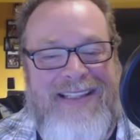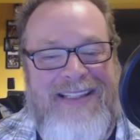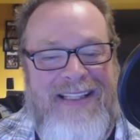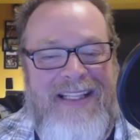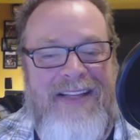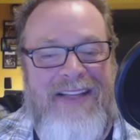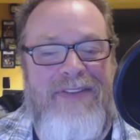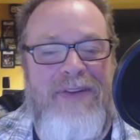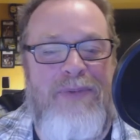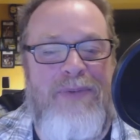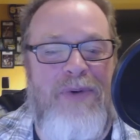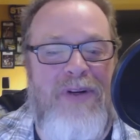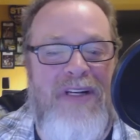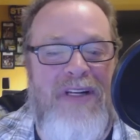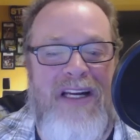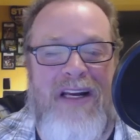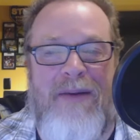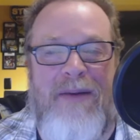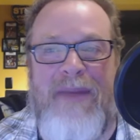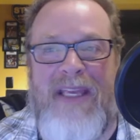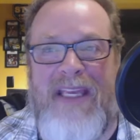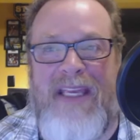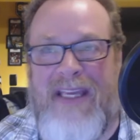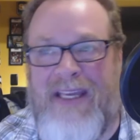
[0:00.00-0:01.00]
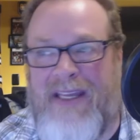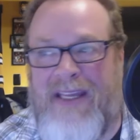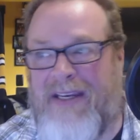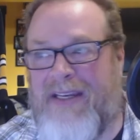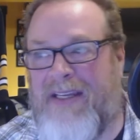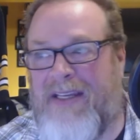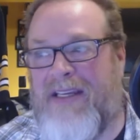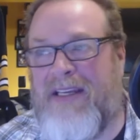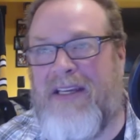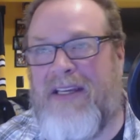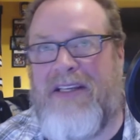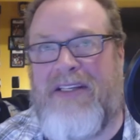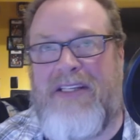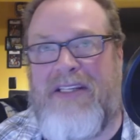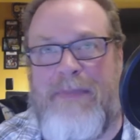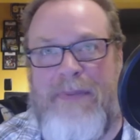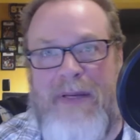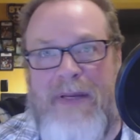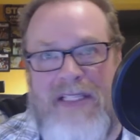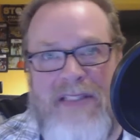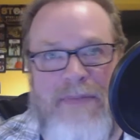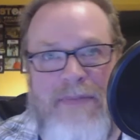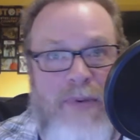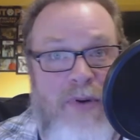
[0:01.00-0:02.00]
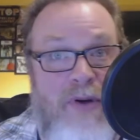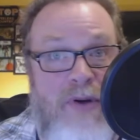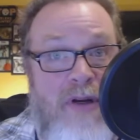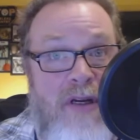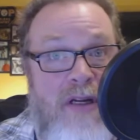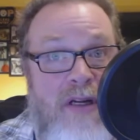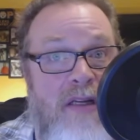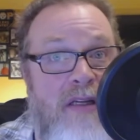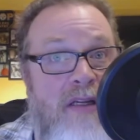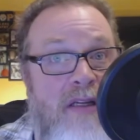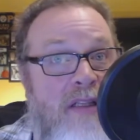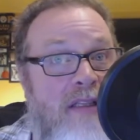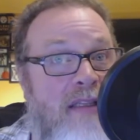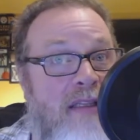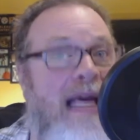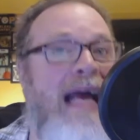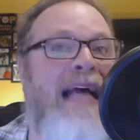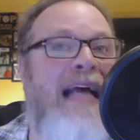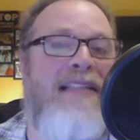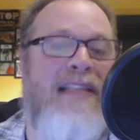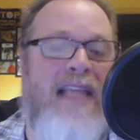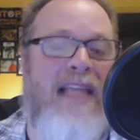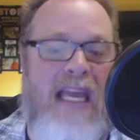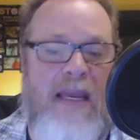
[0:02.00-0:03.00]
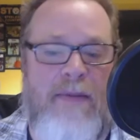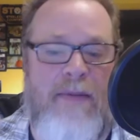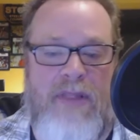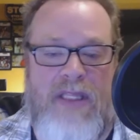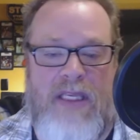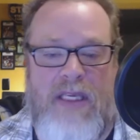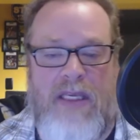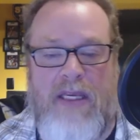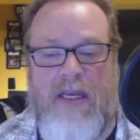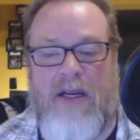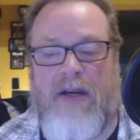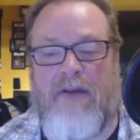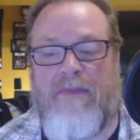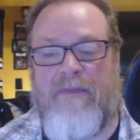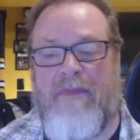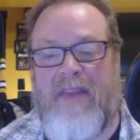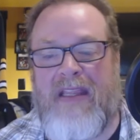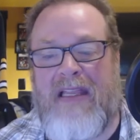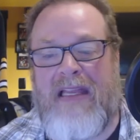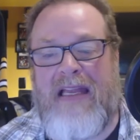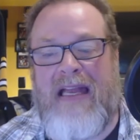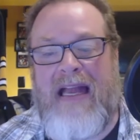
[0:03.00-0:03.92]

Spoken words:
Cleveland will come in to Pittsburgh last game of the year.